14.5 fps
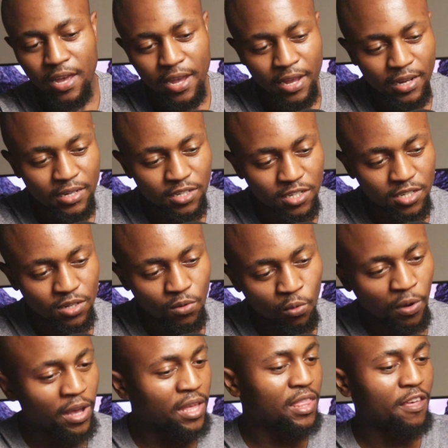and
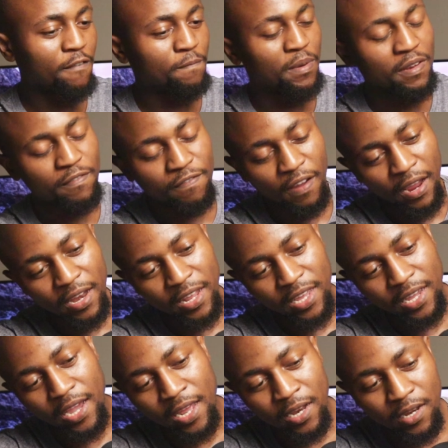where they've been
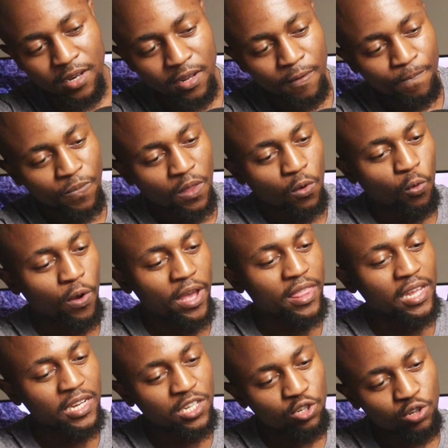failing and where
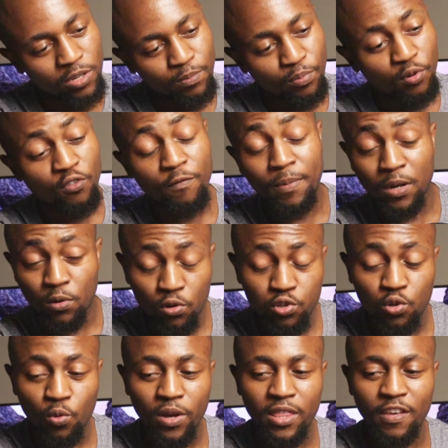they need to improve, but
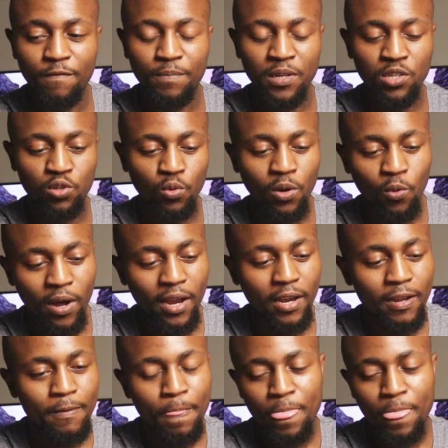also where they've been doing well.